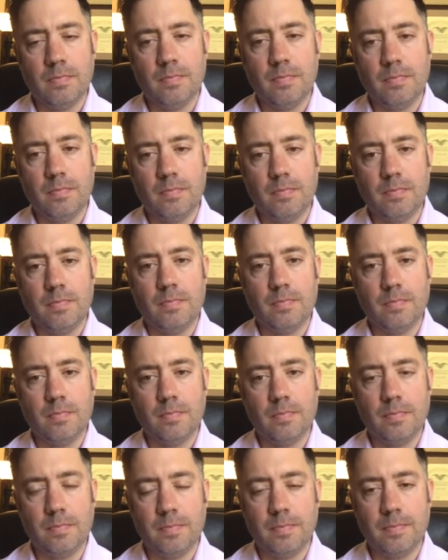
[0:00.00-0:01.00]

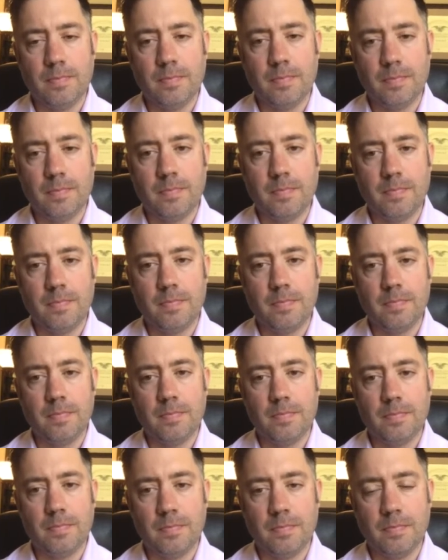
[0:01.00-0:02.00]
[no speech]